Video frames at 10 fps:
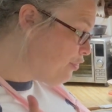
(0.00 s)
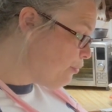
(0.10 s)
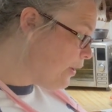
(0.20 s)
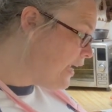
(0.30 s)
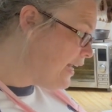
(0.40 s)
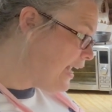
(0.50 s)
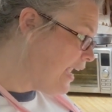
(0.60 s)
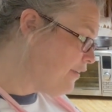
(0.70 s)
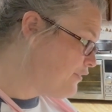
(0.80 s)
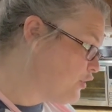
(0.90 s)

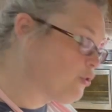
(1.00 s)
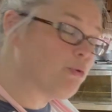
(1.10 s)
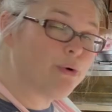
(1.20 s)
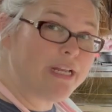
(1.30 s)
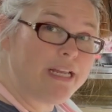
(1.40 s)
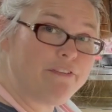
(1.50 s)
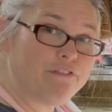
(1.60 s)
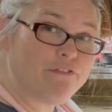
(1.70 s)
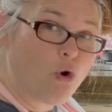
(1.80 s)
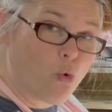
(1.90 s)
3.5 to
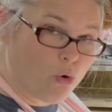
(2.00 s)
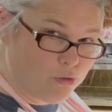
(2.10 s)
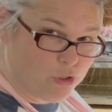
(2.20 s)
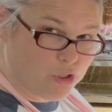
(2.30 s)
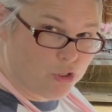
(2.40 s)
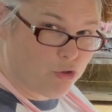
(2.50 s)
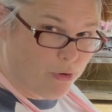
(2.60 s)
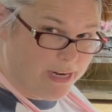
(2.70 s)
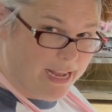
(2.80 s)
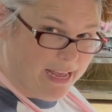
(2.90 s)
3/4,
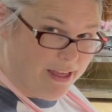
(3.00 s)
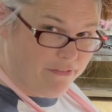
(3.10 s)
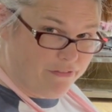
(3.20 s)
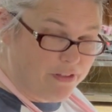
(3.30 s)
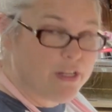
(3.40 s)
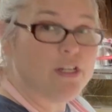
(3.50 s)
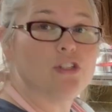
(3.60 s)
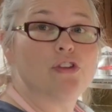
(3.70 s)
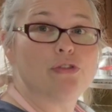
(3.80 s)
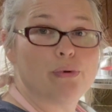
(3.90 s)
3.5
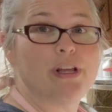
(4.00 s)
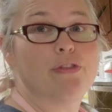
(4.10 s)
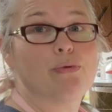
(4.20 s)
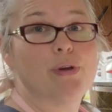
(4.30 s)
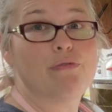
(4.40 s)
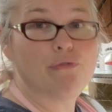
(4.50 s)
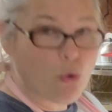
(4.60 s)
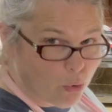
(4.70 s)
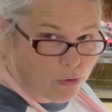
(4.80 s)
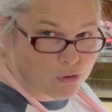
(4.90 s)
to 3
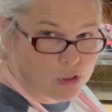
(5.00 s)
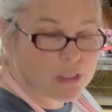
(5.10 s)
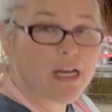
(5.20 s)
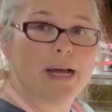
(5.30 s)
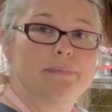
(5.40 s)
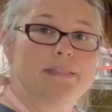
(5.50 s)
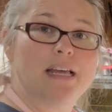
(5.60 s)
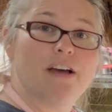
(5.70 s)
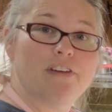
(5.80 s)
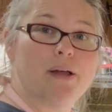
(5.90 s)
3/4 cups
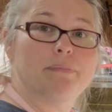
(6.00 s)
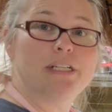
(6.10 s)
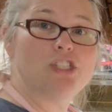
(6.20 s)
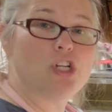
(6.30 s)
of unbleached